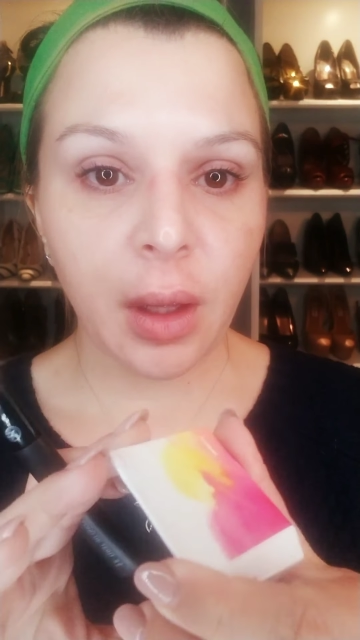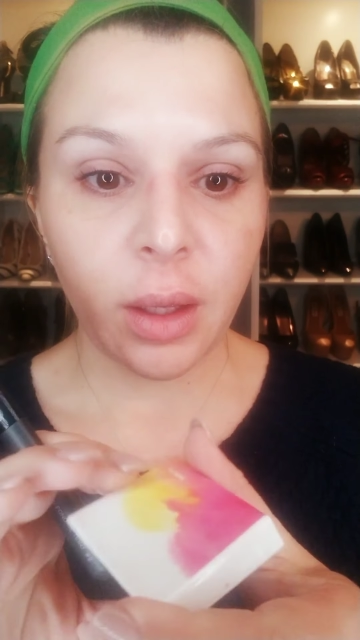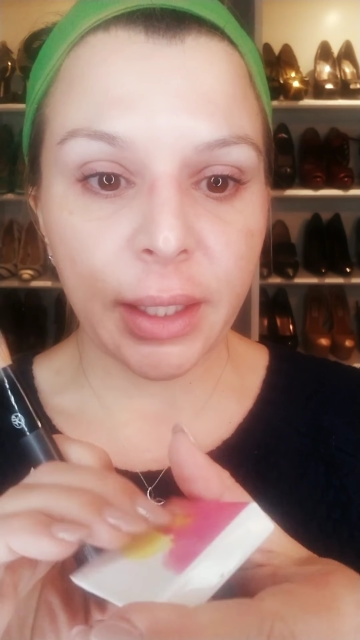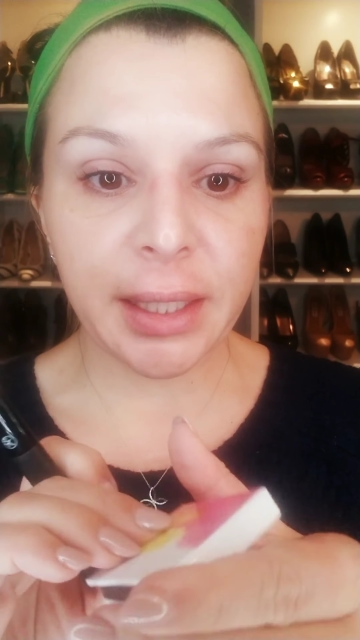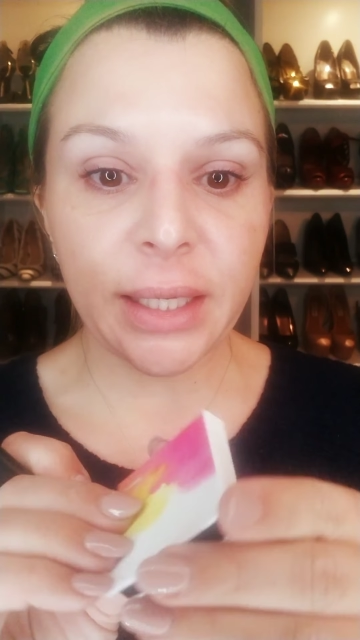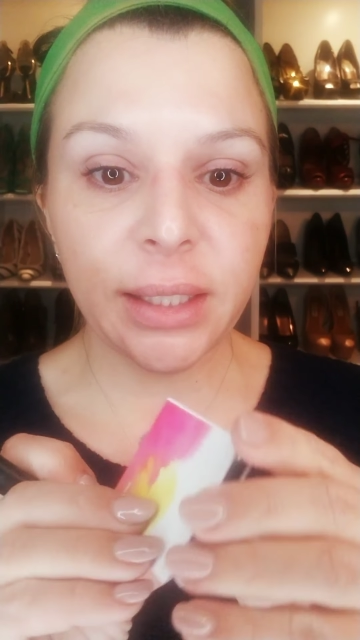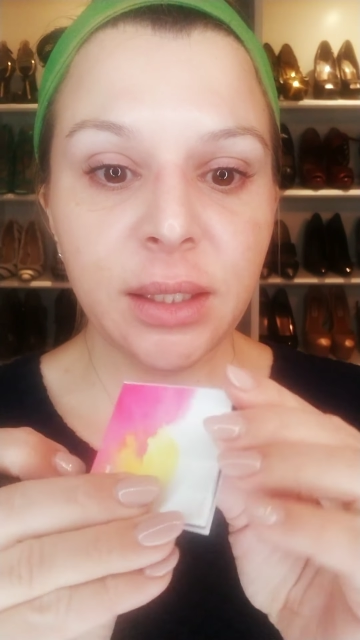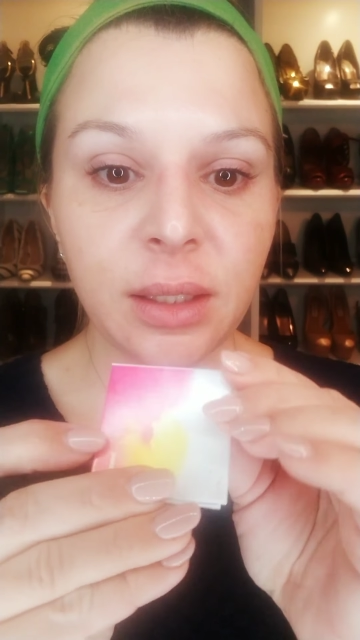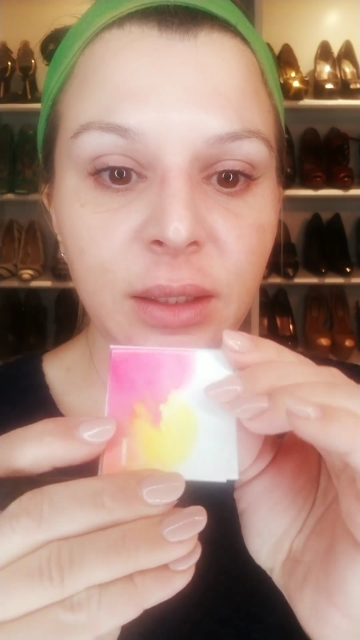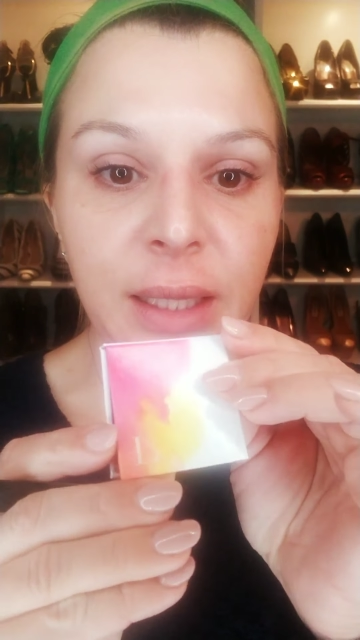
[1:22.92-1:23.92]

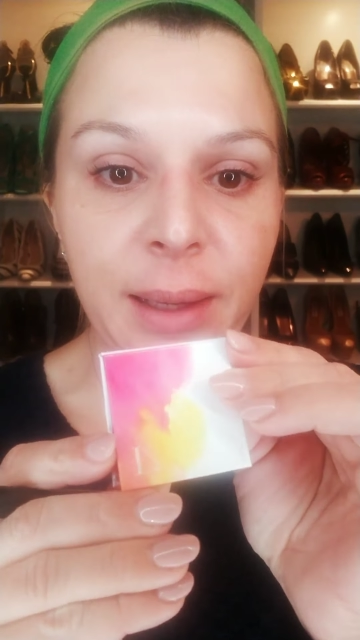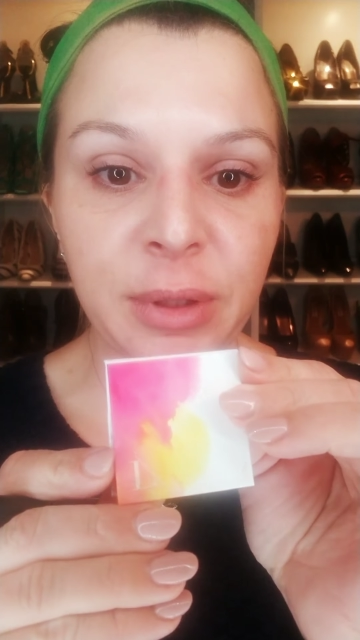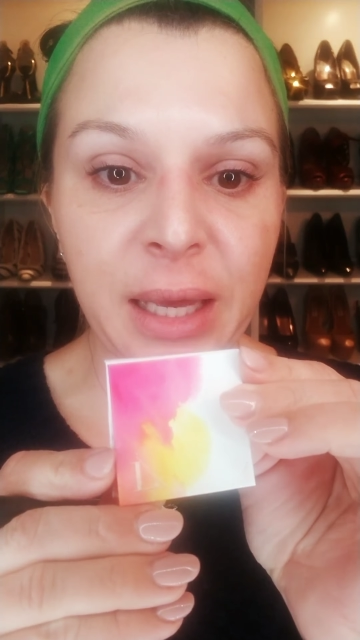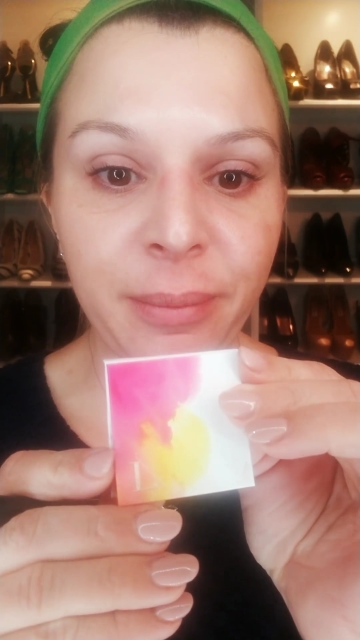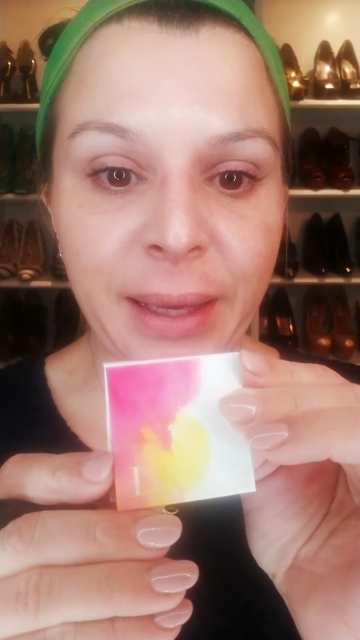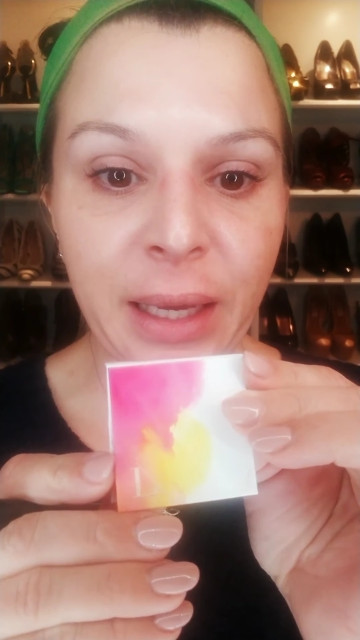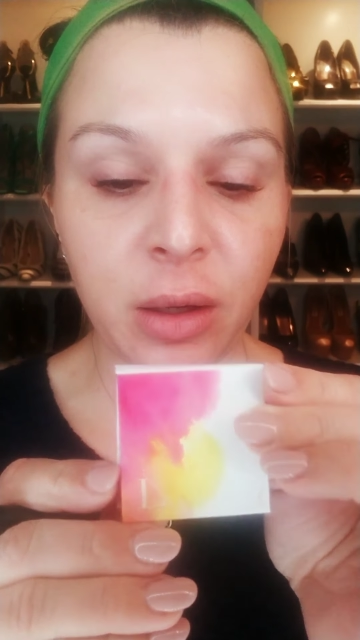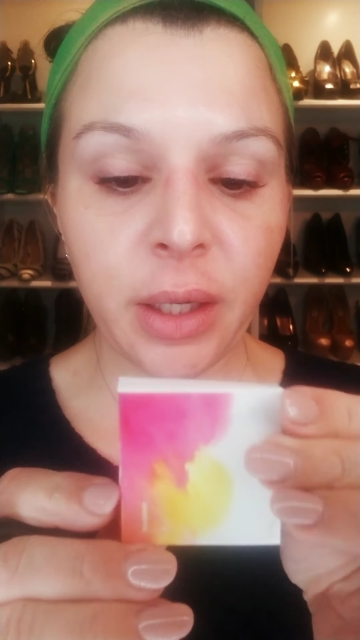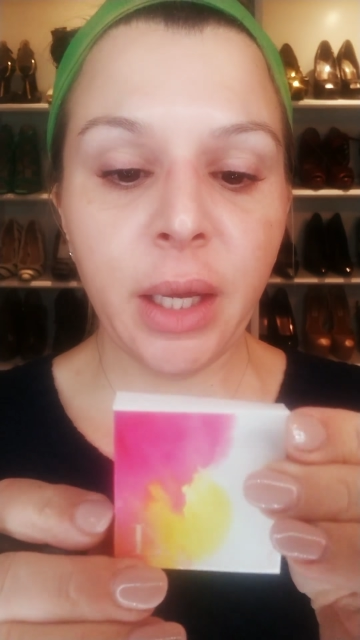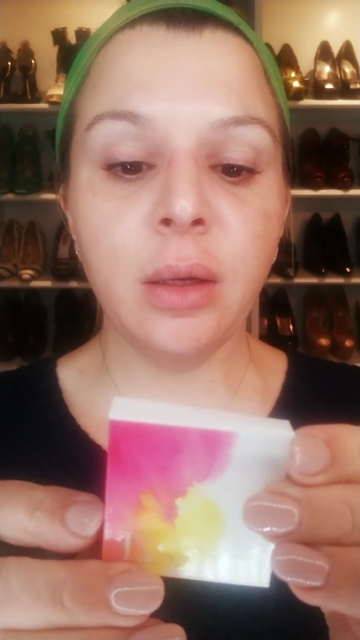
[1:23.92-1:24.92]
again, Limelight by
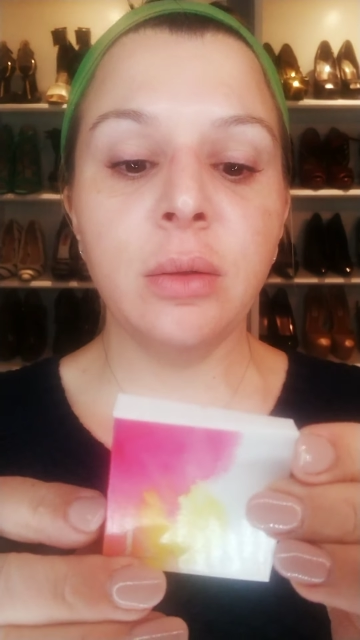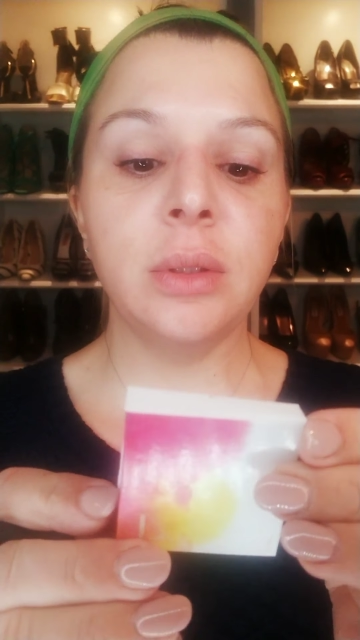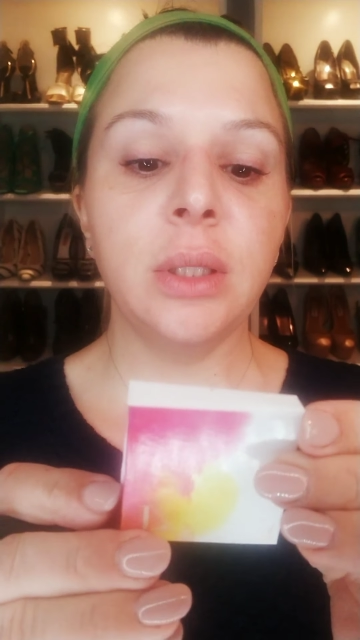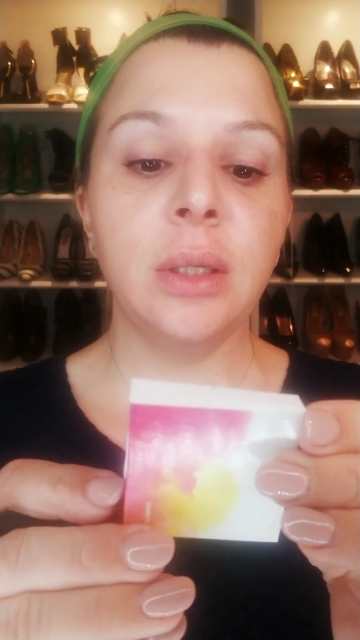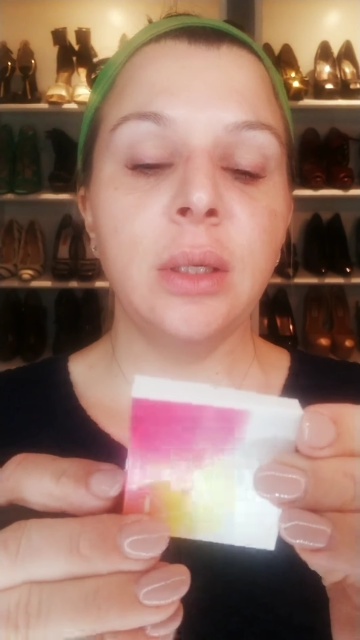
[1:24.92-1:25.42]
Alcone.